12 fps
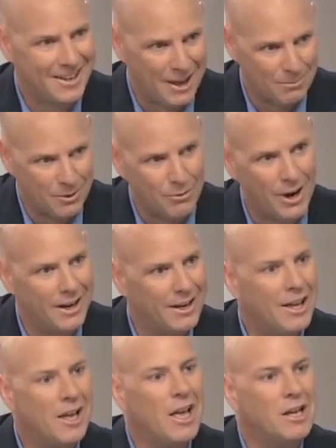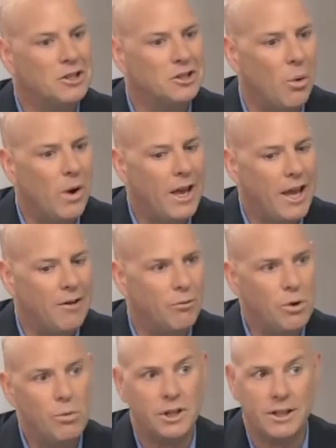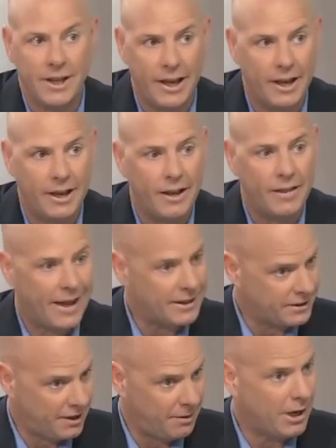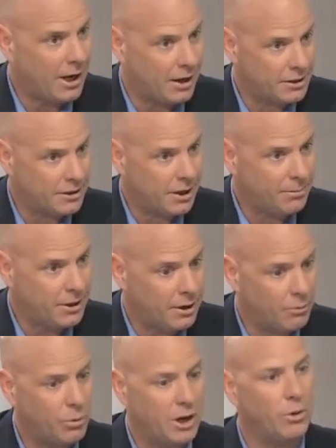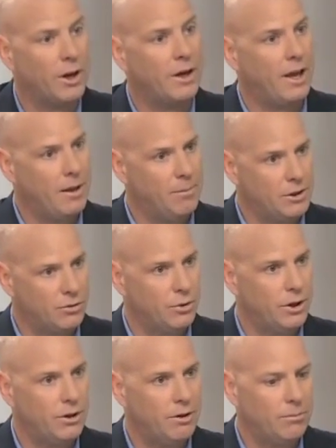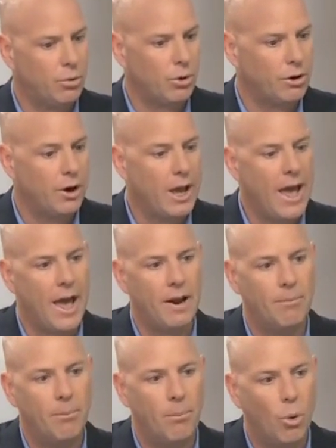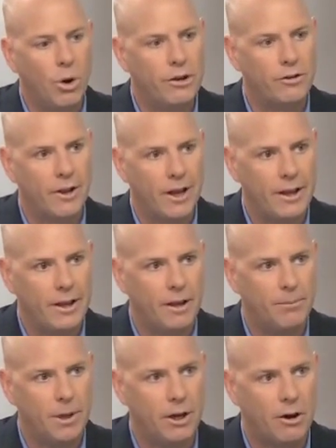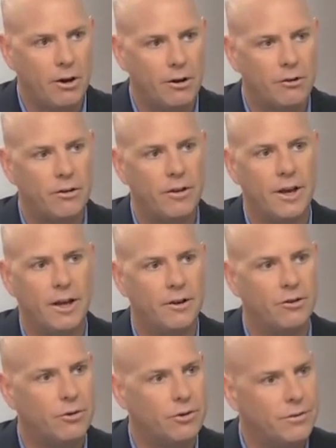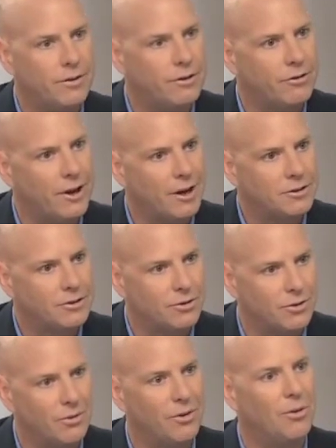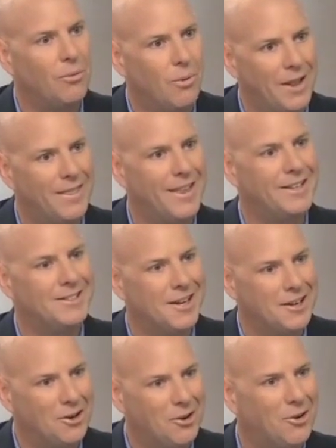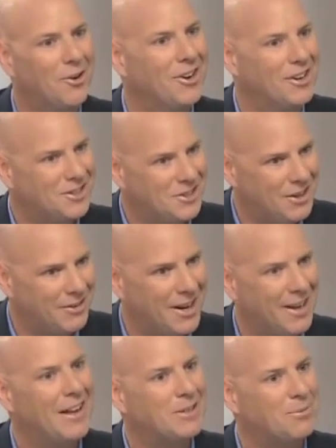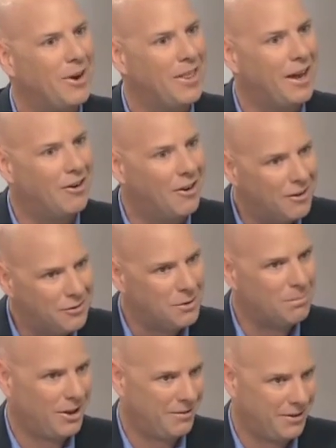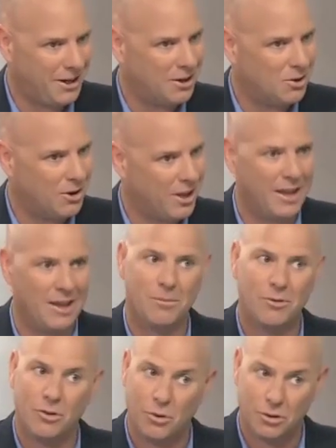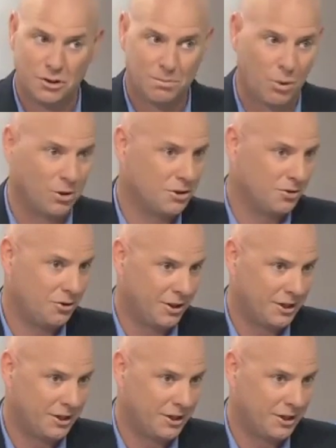Game, right. So if we were to take that same concept, we know that game is really important, and boys like game because they get a jolt of testosterone when they set a goal and achieve it, and that's why they love to play video games or sports or things like that.